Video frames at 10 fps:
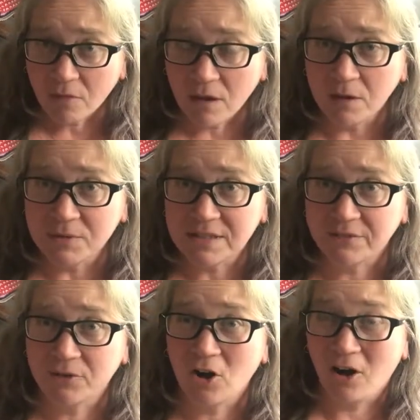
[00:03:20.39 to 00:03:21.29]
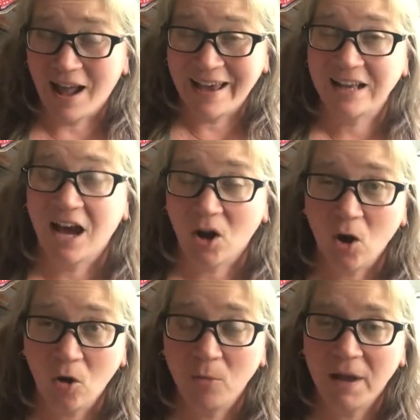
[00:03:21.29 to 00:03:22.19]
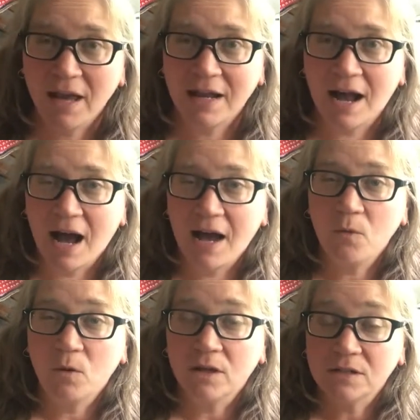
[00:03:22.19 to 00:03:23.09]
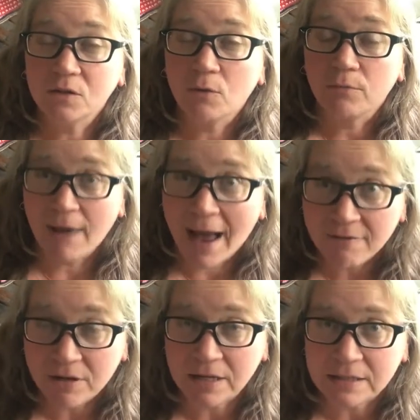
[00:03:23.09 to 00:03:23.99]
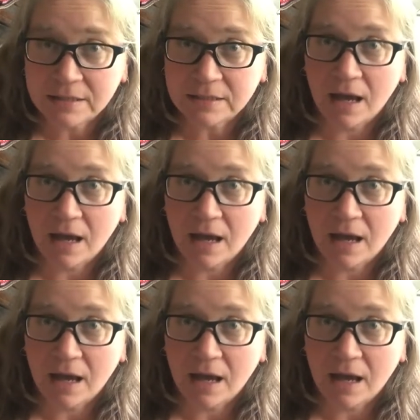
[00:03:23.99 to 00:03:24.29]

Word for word: It was difficult. I got home and I was ravenous.